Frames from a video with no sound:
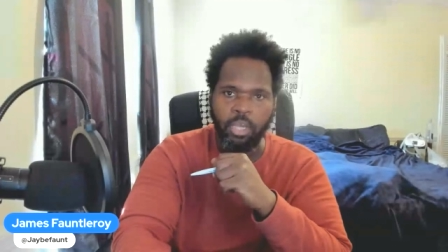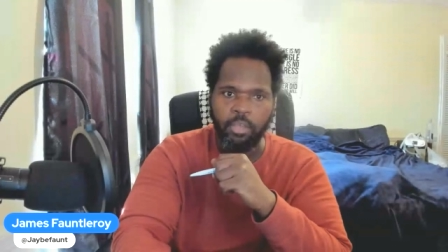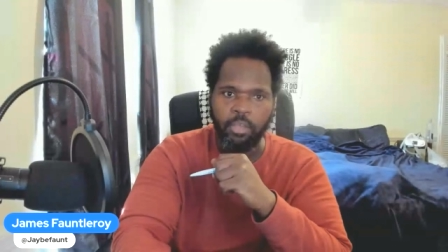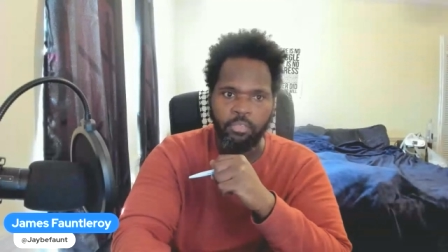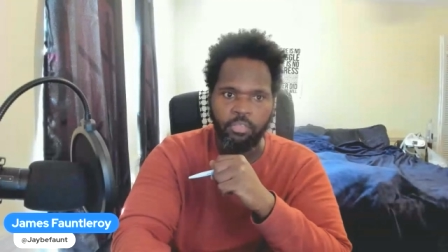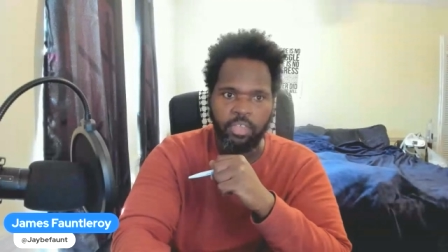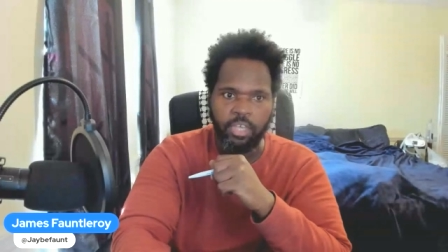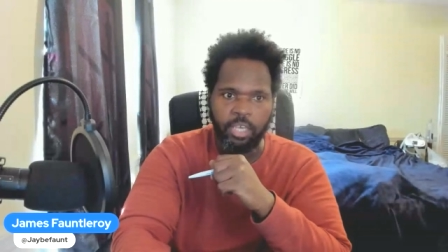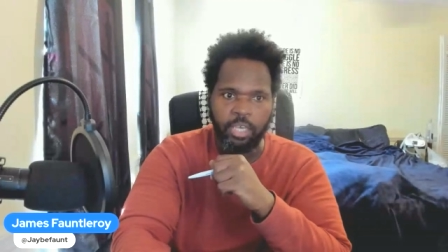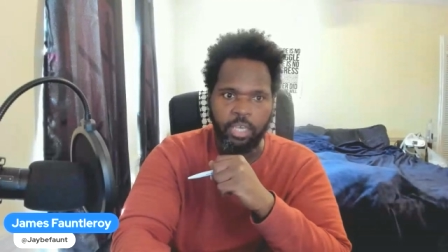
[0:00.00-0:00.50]

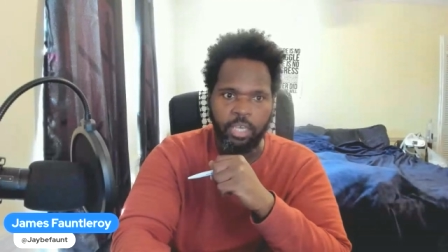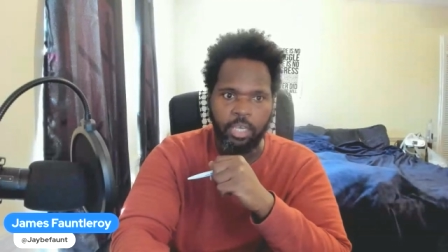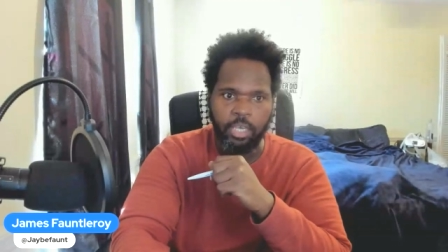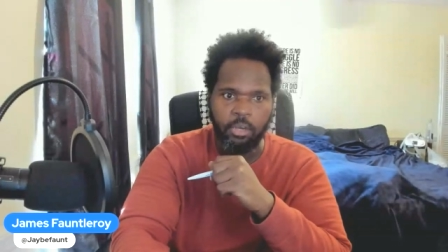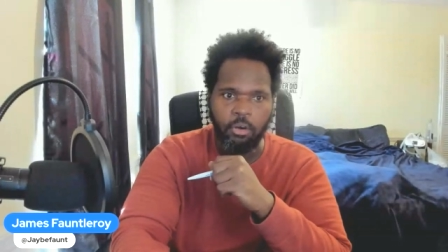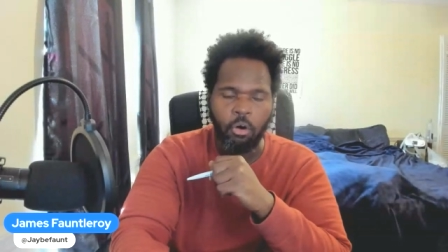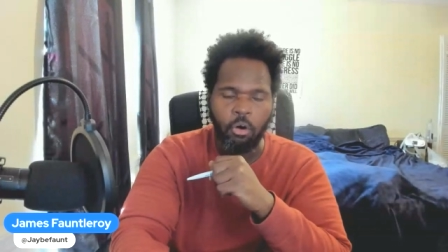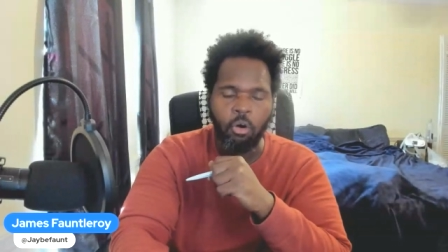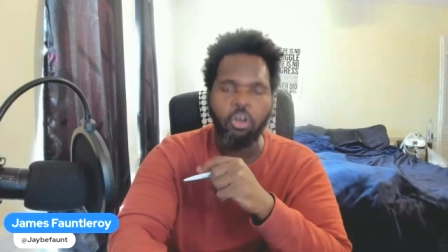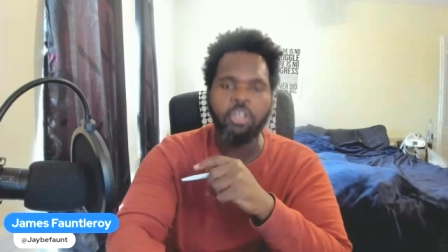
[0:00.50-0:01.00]
with
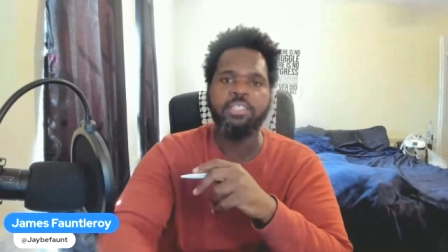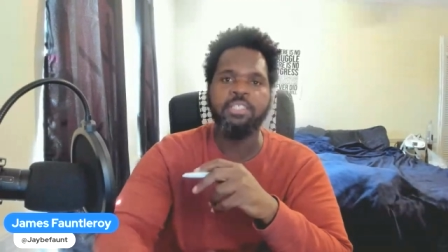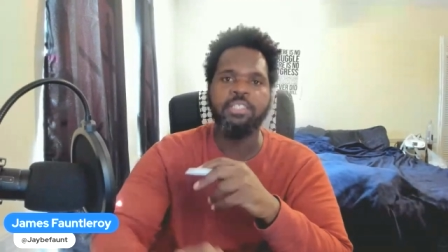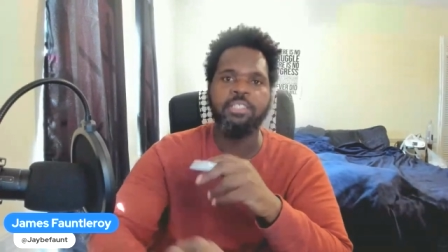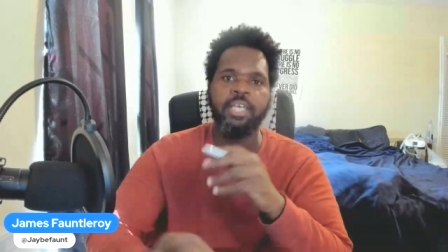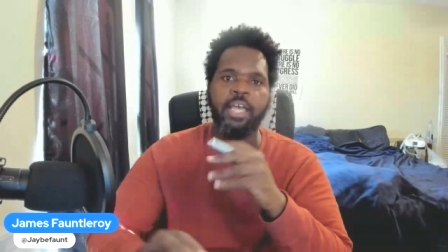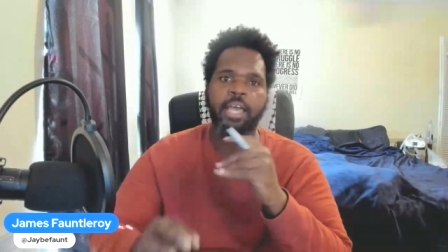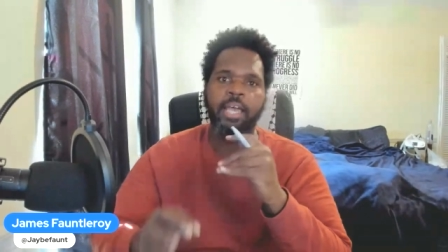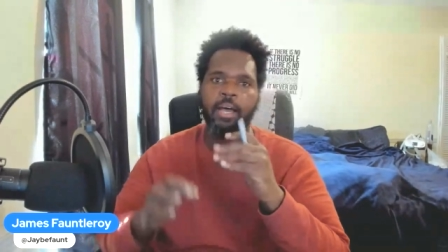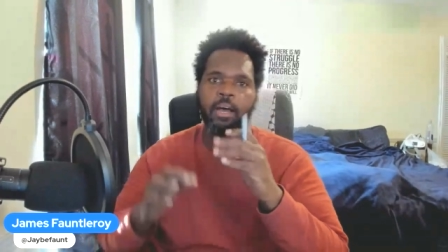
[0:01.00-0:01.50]
the
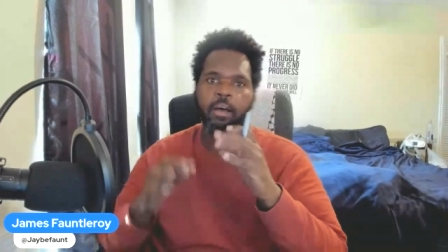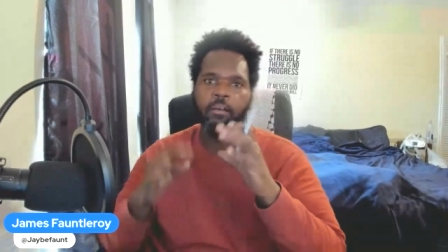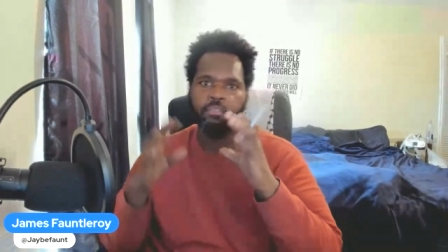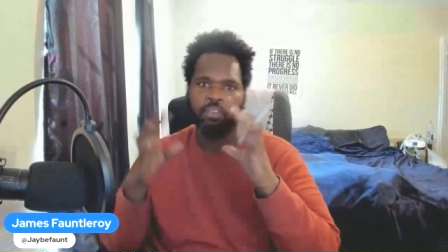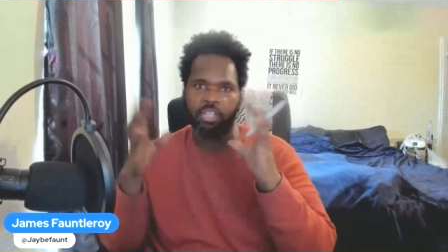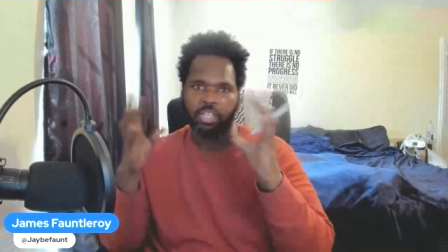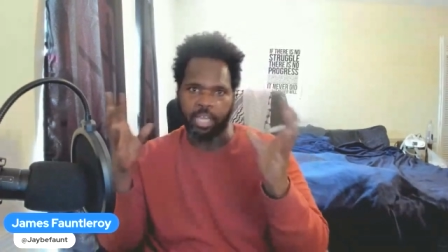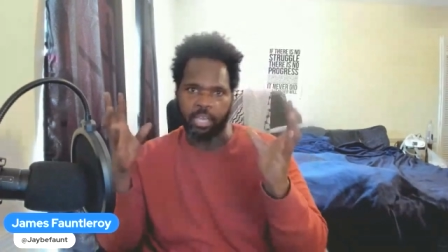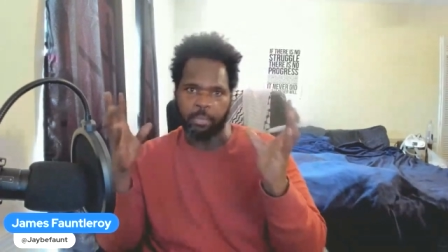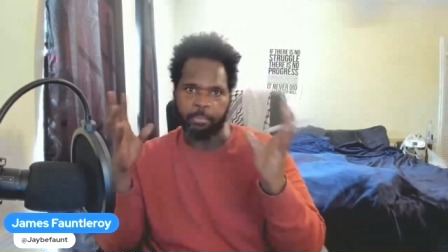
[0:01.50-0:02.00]
onset
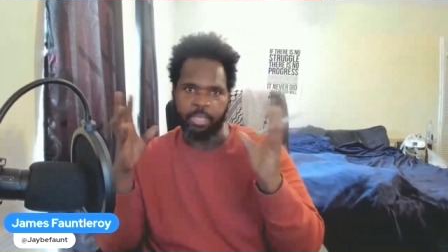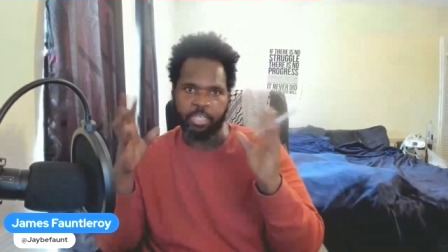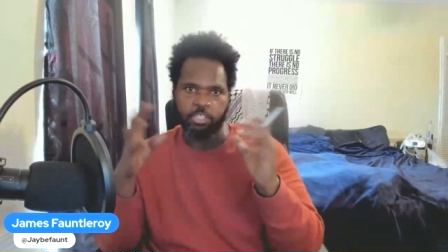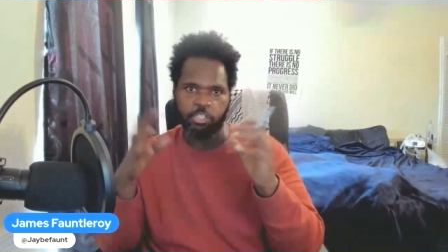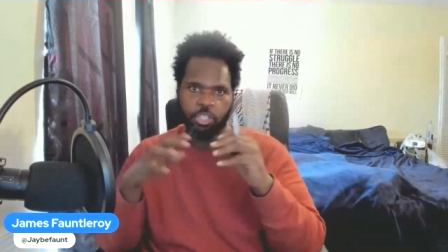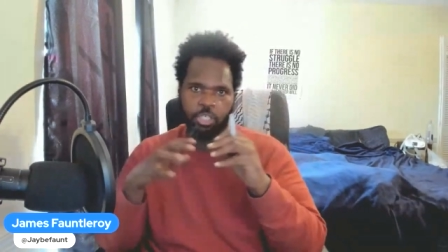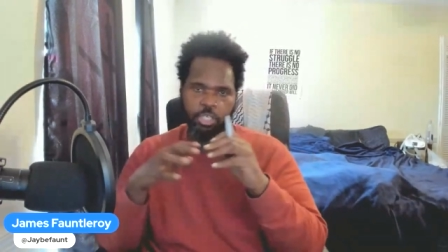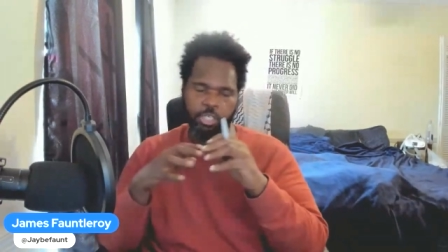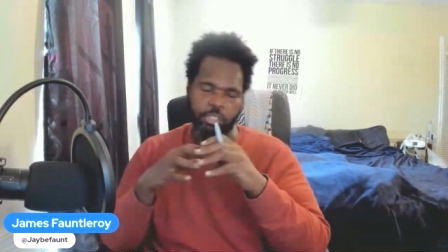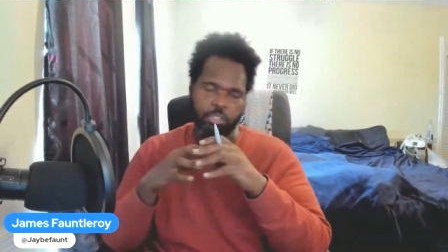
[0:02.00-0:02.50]
of climate
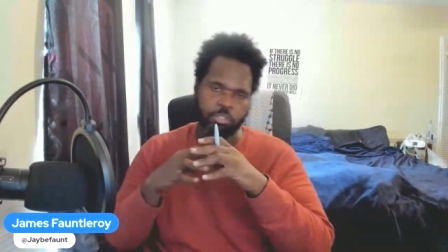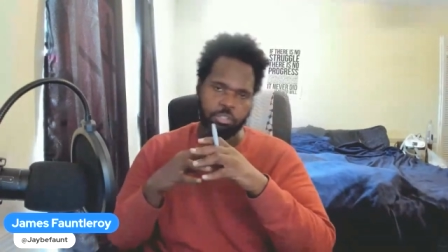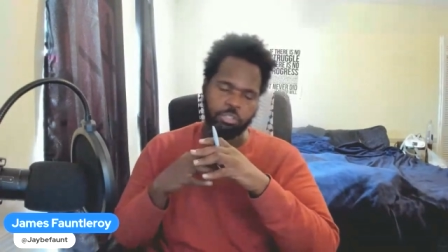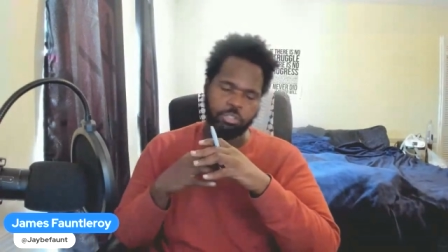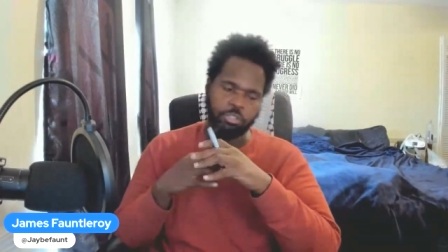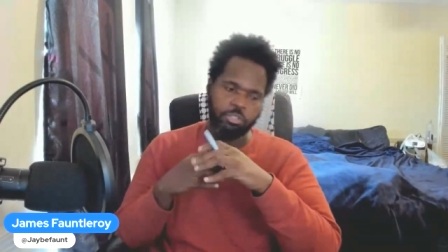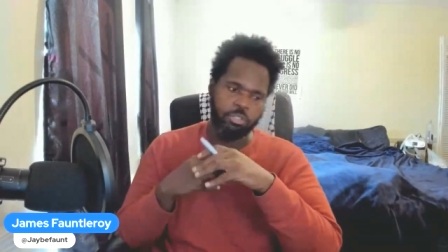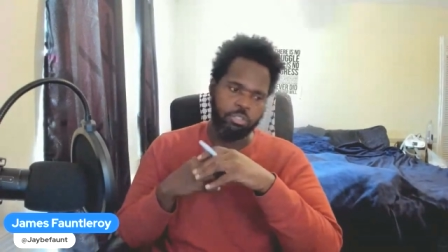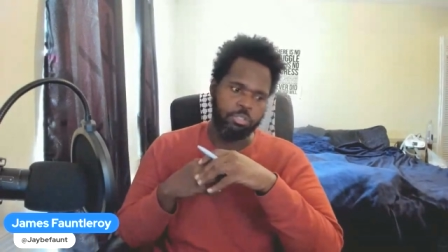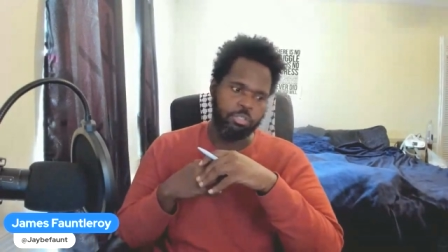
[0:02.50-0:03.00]

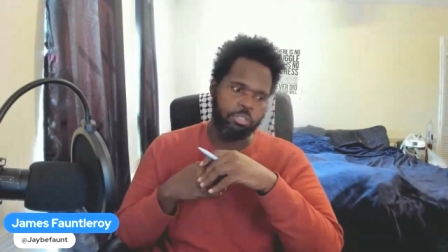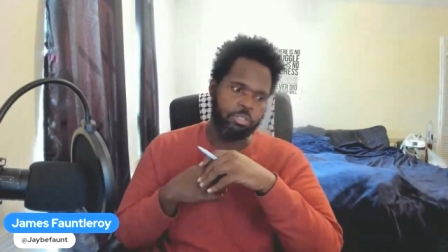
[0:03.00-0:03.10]
change